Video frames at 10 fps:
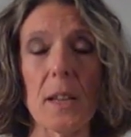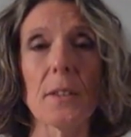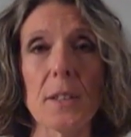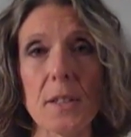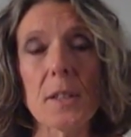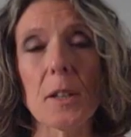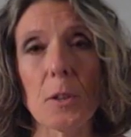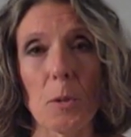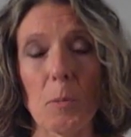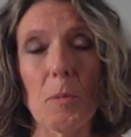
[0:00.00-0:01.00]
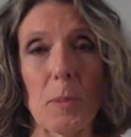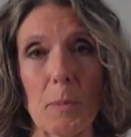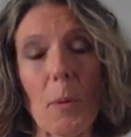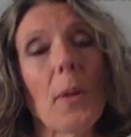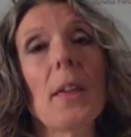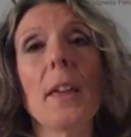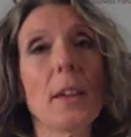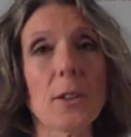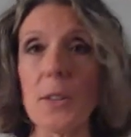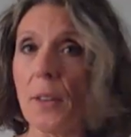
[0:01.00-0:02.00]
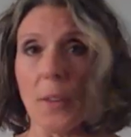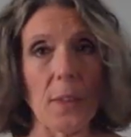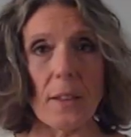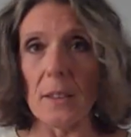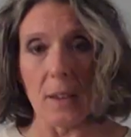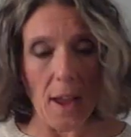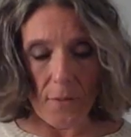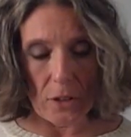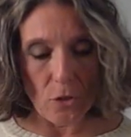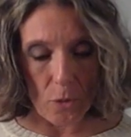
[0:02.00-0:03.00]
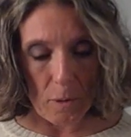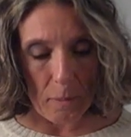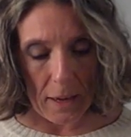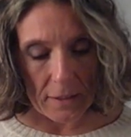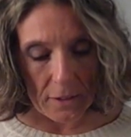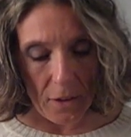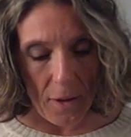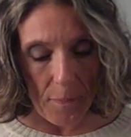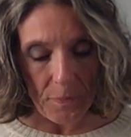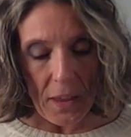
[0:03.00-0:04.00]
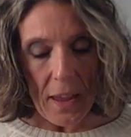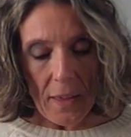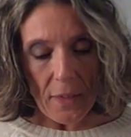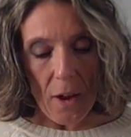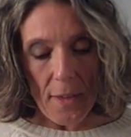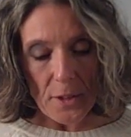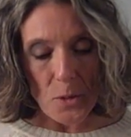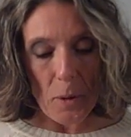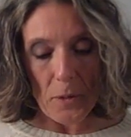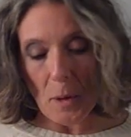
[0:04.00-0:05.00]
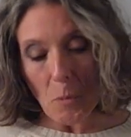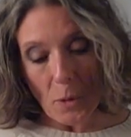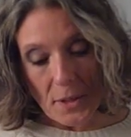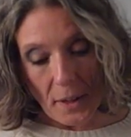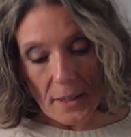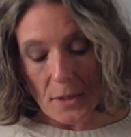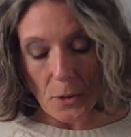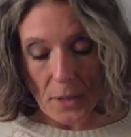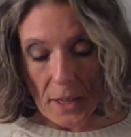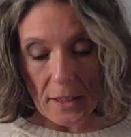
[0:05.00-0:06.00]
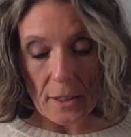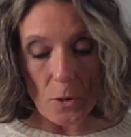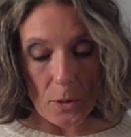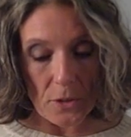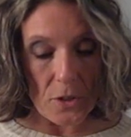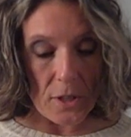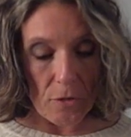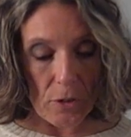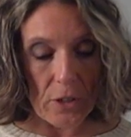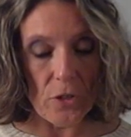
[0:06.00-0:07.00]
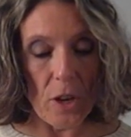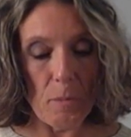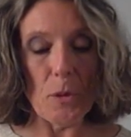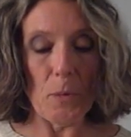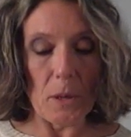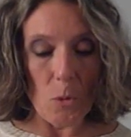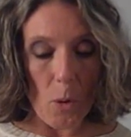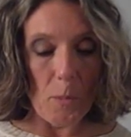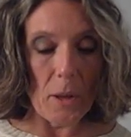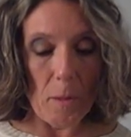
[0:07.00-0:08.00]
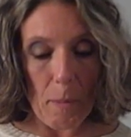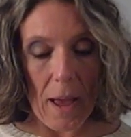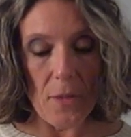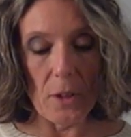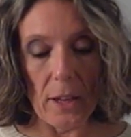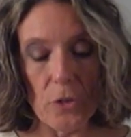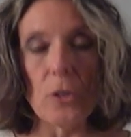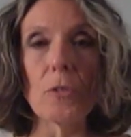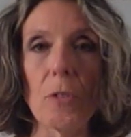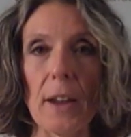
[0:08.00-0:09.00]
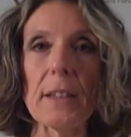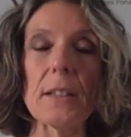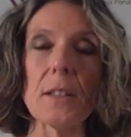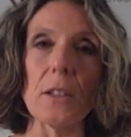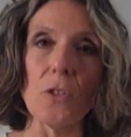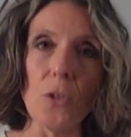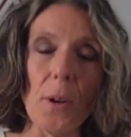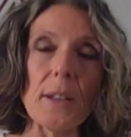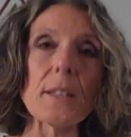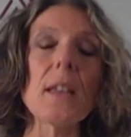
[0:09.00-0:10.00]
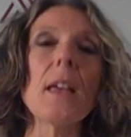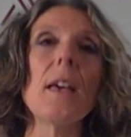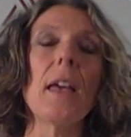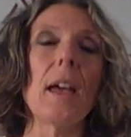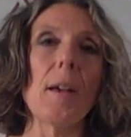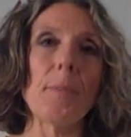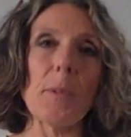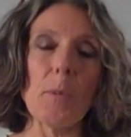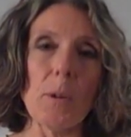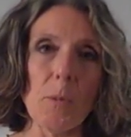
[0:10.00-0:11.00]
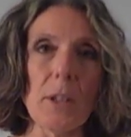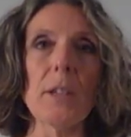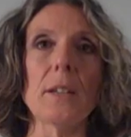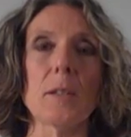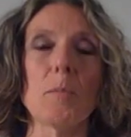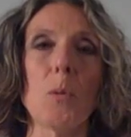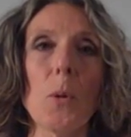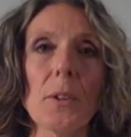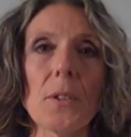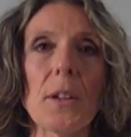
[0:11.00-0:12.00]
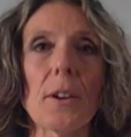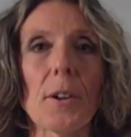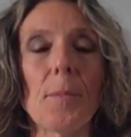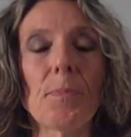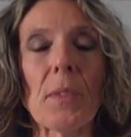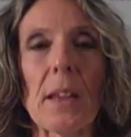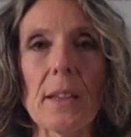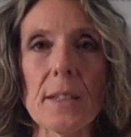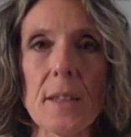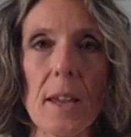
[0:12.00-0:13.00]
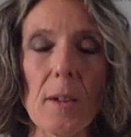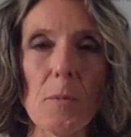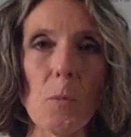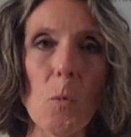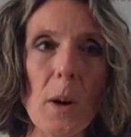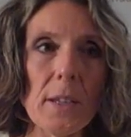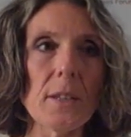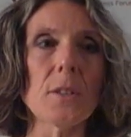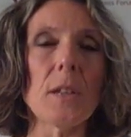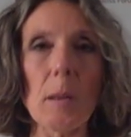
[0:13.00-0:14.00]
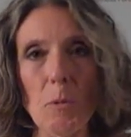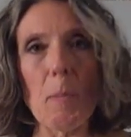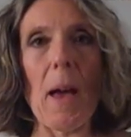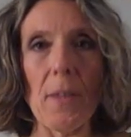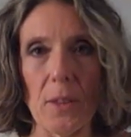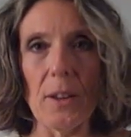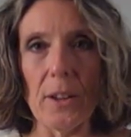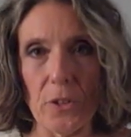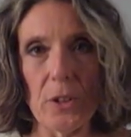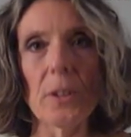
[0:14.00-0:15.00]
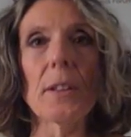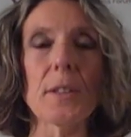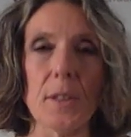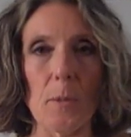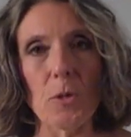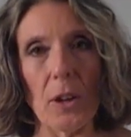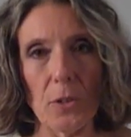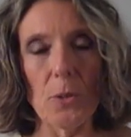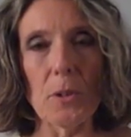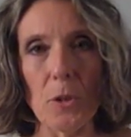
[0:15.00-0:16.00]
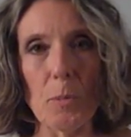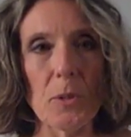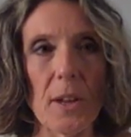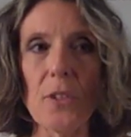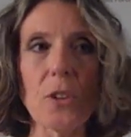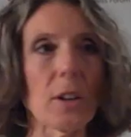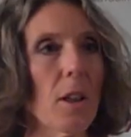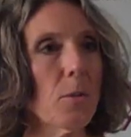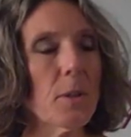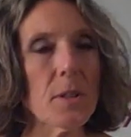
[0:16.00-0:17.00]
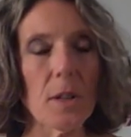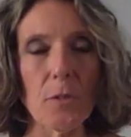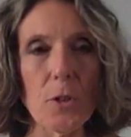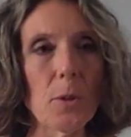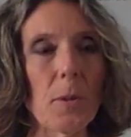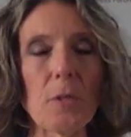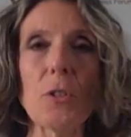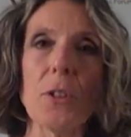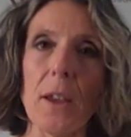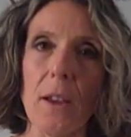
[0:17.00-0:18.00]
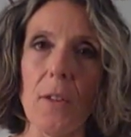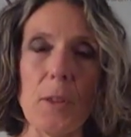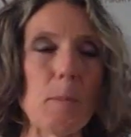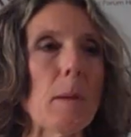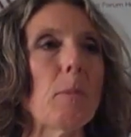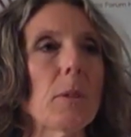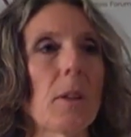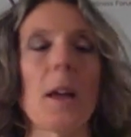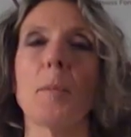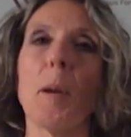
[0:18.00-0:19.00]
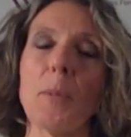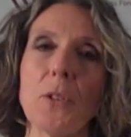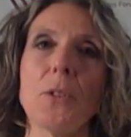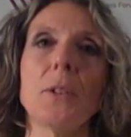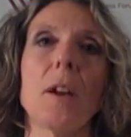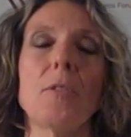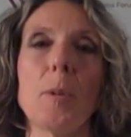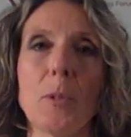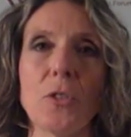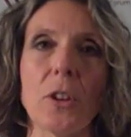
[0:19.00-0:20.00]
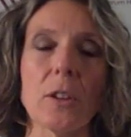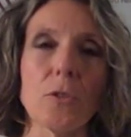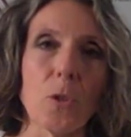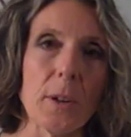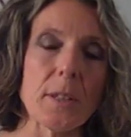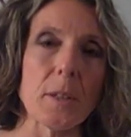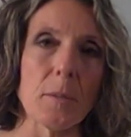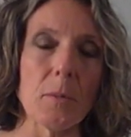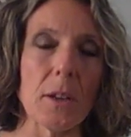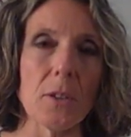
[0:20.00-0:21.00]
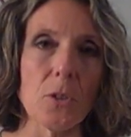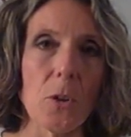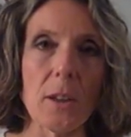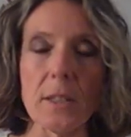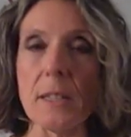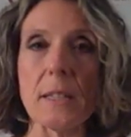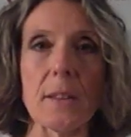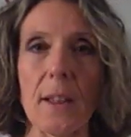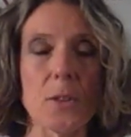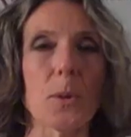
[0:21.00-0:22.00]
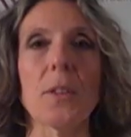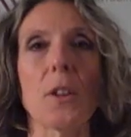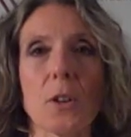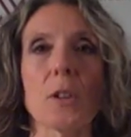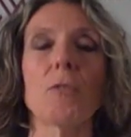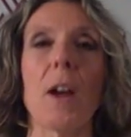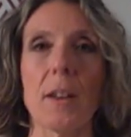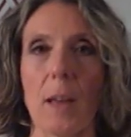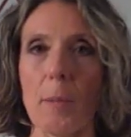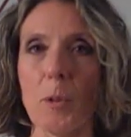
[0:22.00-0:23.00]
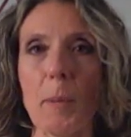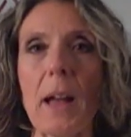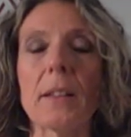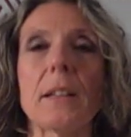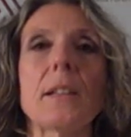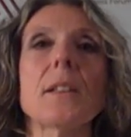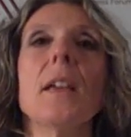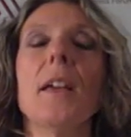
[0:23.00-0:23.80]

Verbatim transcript: And this is in a group of people who said that they didn't have any joint pain at all. The authors wrote that more studies are needed in order to differentiate between normal and pathological findings in the joints. And um, what really is important here is that what is deemed pathological is subject to interpretation. In other words, if you if you take healthy people and line them up and do enough imaging of joints and, and tendons and that sort of thing, you're going to find abnormalities.